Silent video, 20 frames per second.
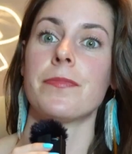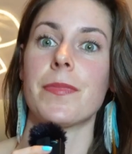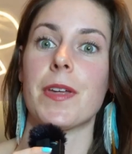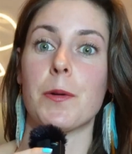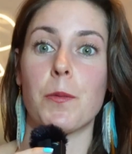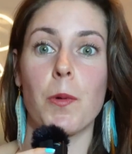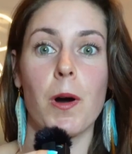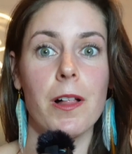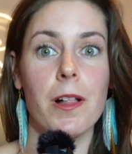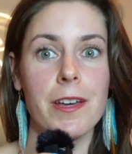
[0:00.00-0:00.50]

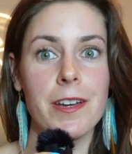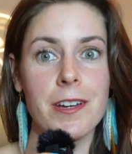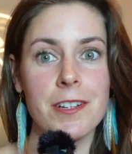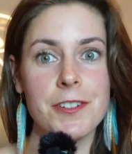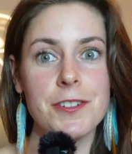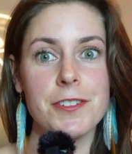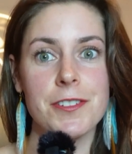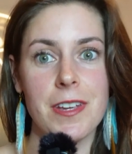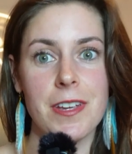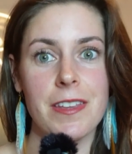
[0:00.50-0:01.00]
And while I
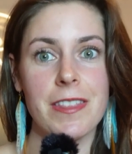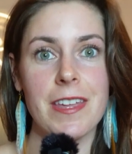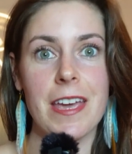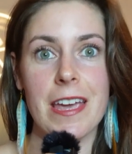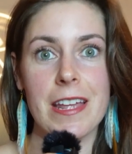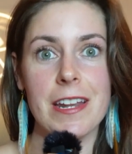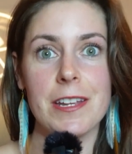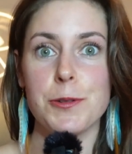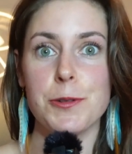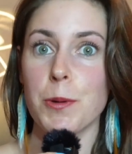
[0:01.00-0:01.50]
understand the
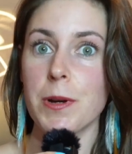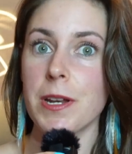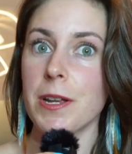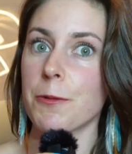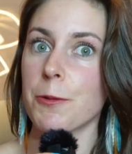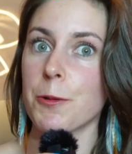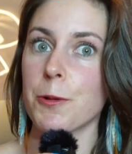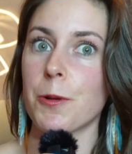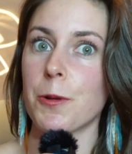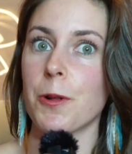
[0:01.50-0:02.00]
eighty twenty
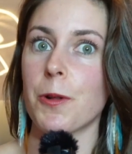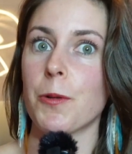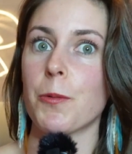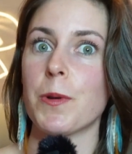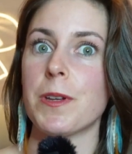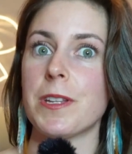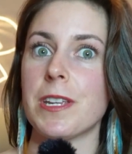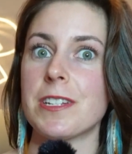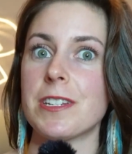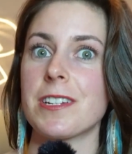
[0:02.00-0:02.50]
rule,
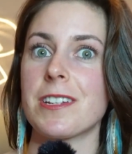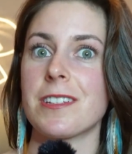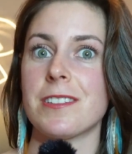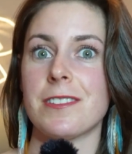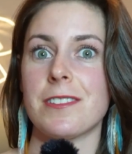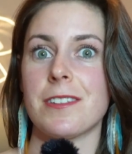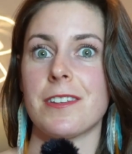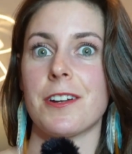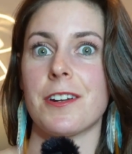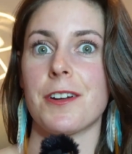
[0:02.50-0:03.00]
we need to
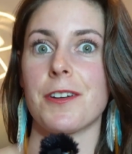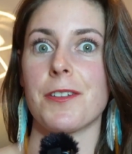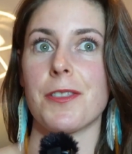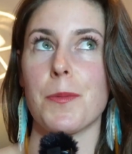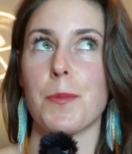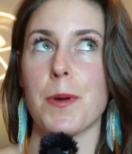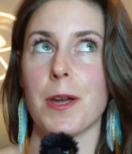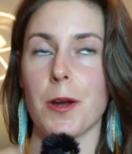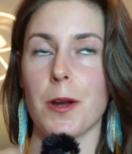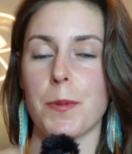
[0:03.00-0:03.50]
consider
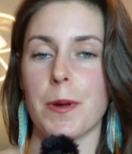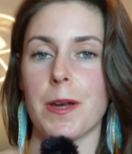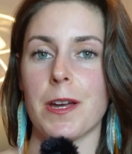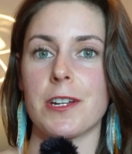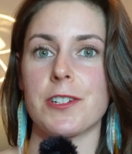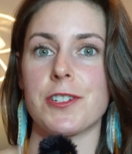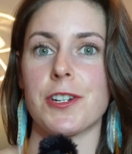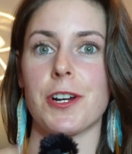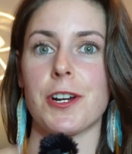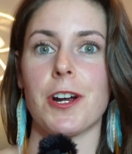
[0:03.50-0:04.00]
the bigger
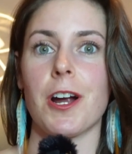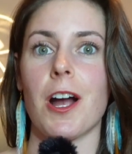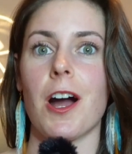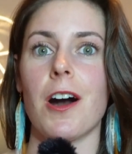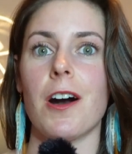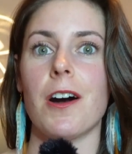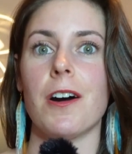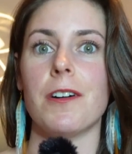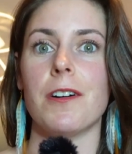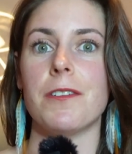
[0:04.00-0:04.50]
picture
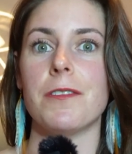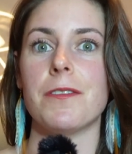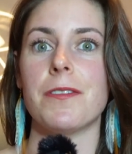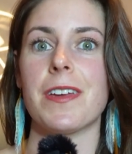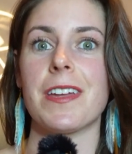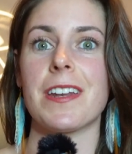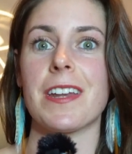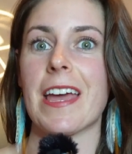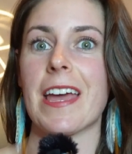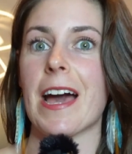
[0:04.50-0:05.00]
of
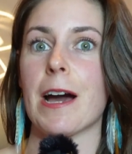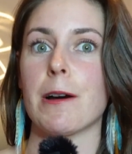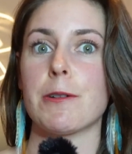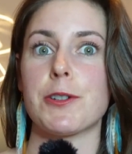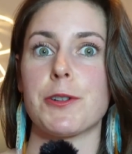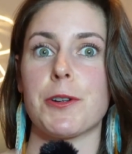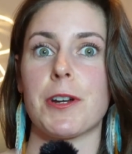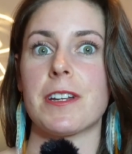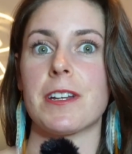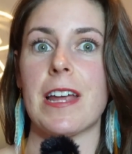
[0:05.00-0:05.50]

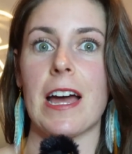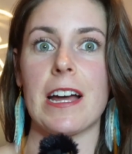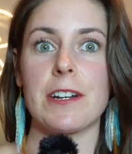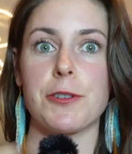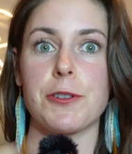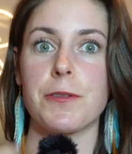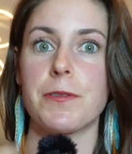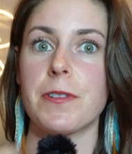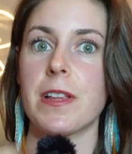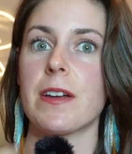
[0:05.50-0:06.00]
encountering
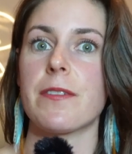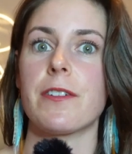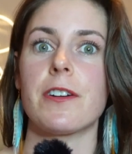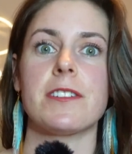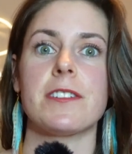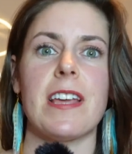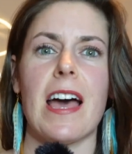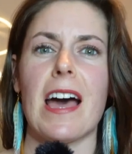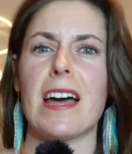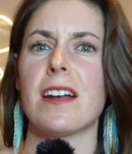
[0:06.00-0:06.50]
natural
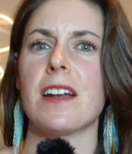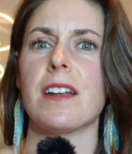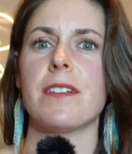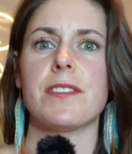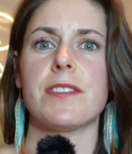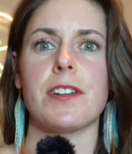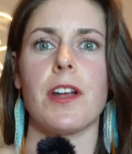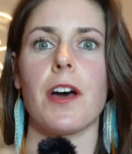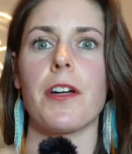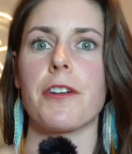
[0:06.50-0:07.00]
flavors,
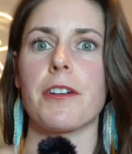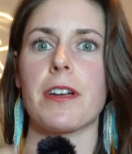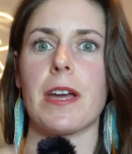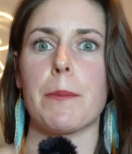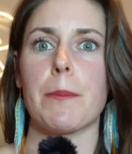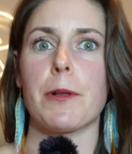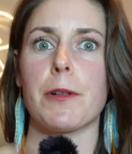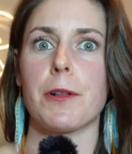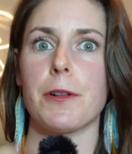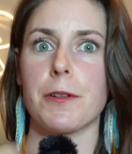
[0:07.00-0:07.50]
additives, and other
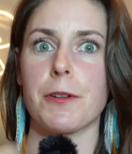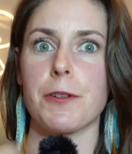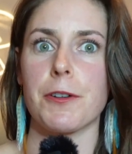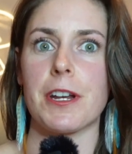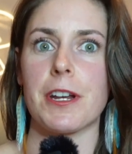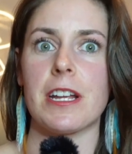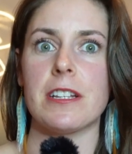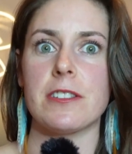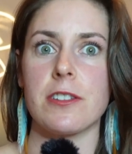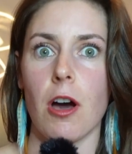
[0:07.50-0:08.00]
chemical
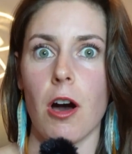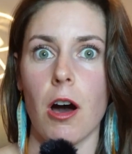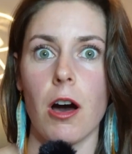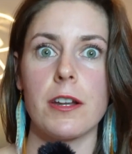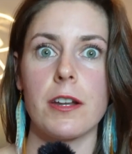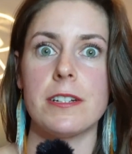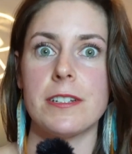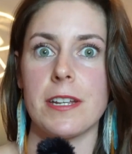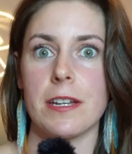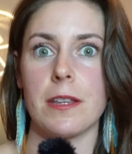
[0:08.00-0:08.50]
ingredients
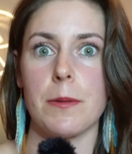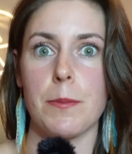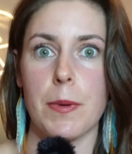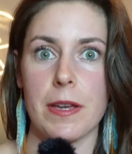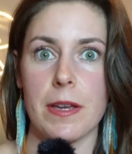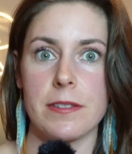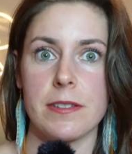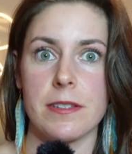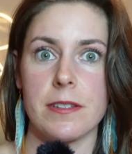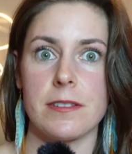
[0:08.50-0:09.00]
on a daily
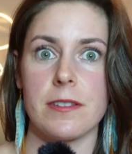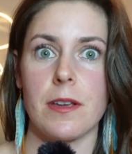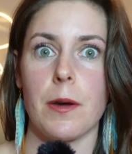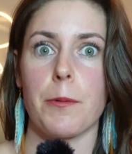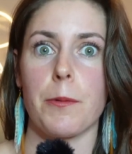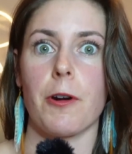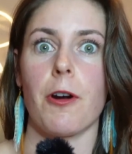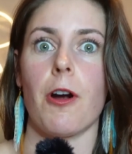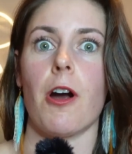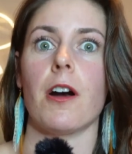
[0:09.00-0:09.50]
basis
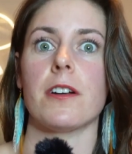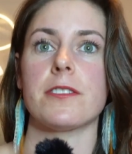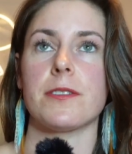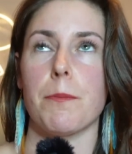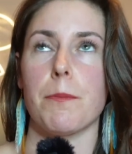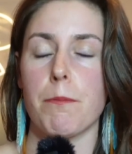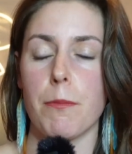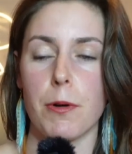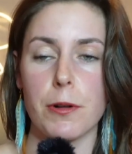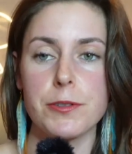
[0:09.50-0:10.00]
across
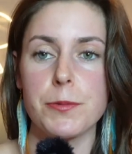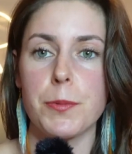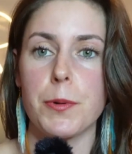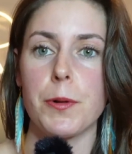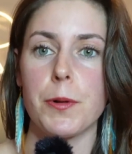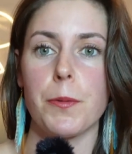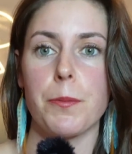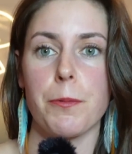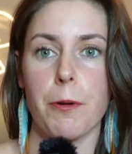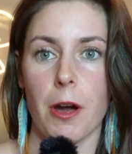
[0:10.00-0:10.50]

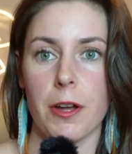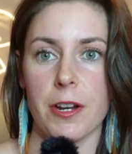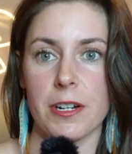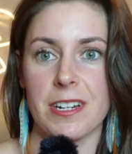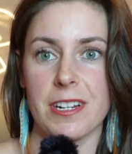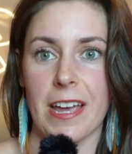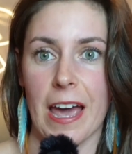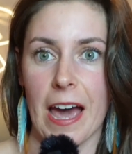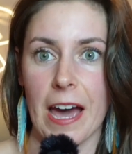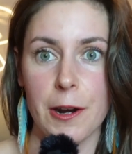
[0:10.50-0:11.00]
multiple
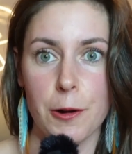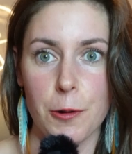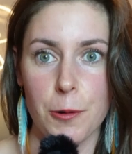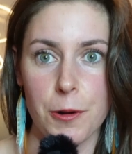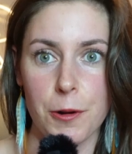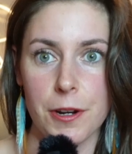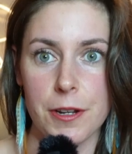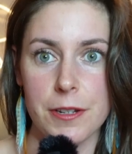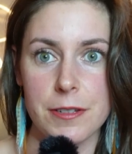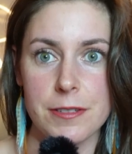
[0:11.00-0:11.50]
product
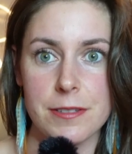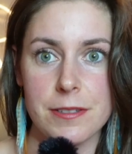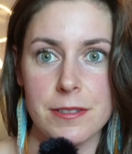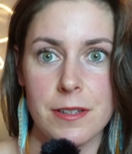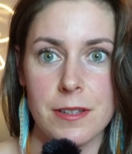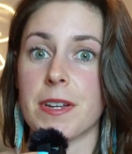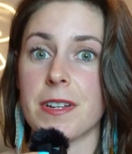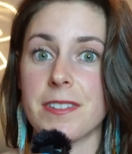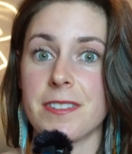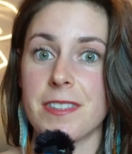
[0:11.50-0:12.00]
categories,
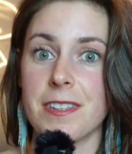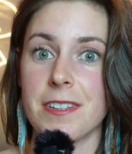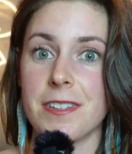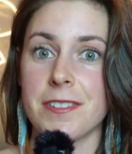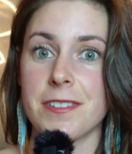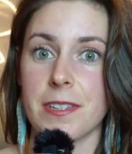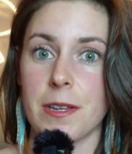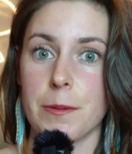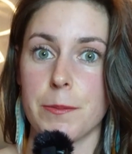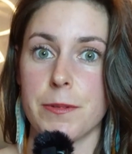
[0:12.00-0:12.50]
because
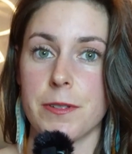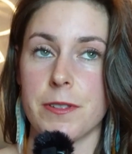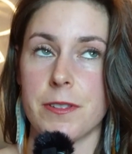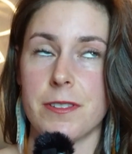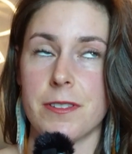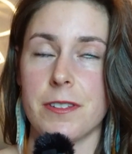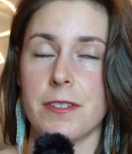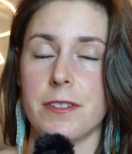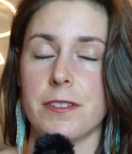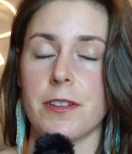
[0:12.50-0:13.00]
these
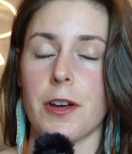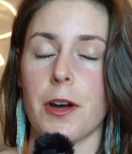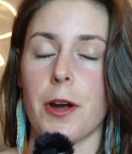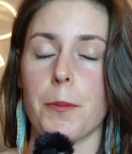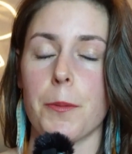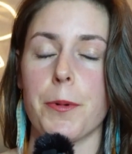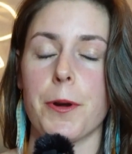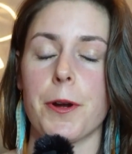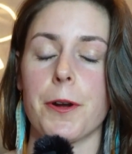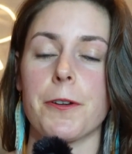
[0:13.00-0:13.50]
substances
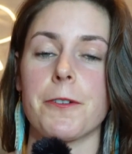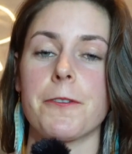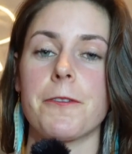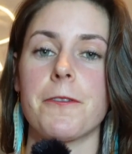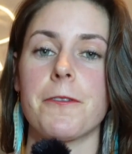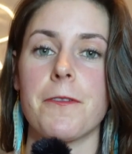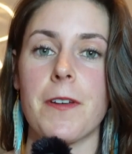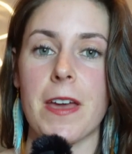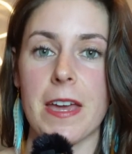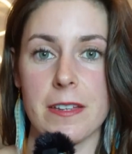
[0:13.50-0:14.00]
are
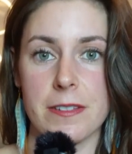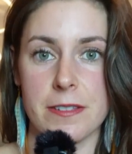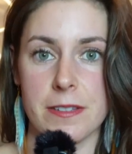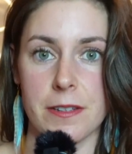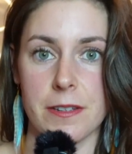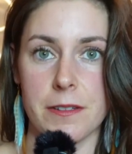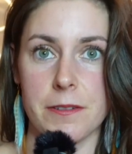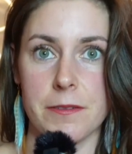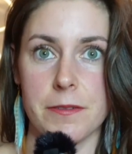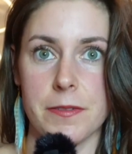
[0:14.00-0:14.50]

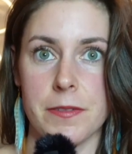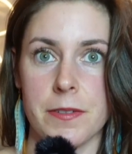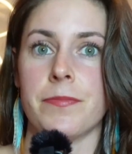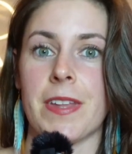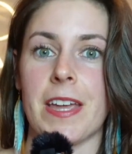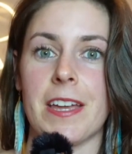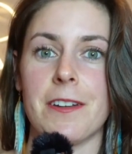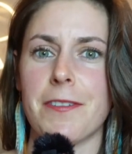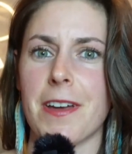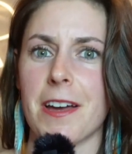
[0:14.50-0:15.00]
pervasive
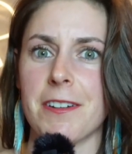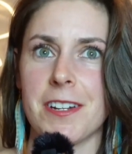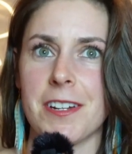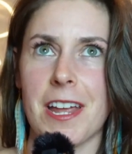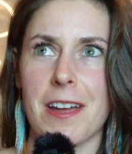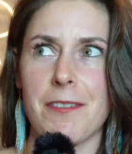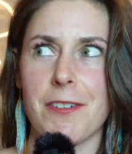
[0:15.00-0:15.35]
and found in